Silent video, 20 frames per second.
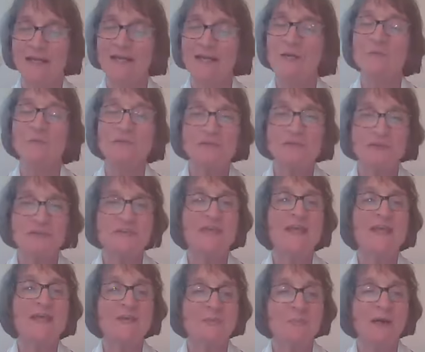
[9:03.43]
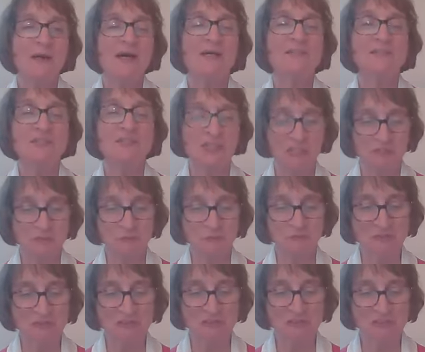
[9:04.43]
And I want to thank Mark's
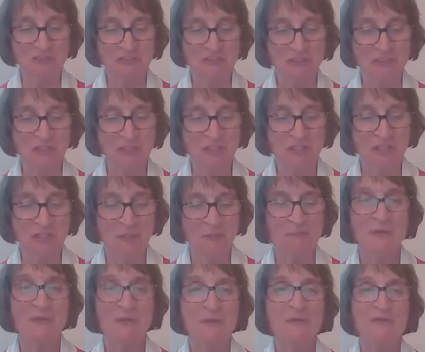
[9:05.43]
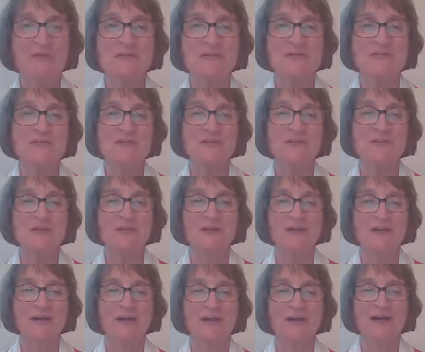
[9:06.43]
gospel, because
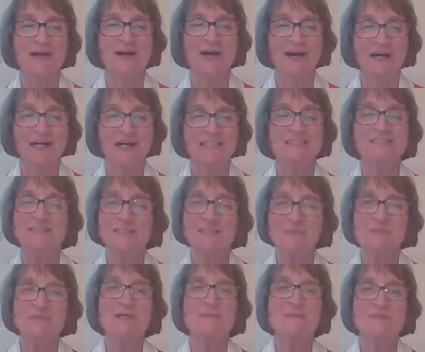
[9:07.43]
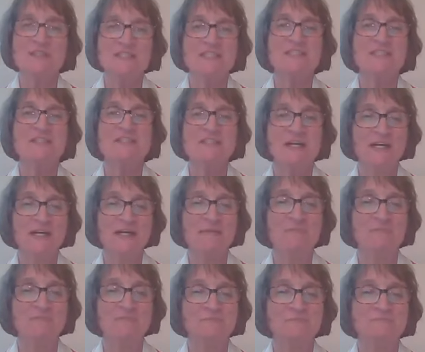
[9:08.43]
I sometimes need
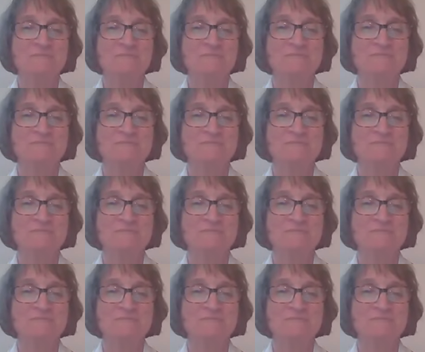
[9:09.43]
time.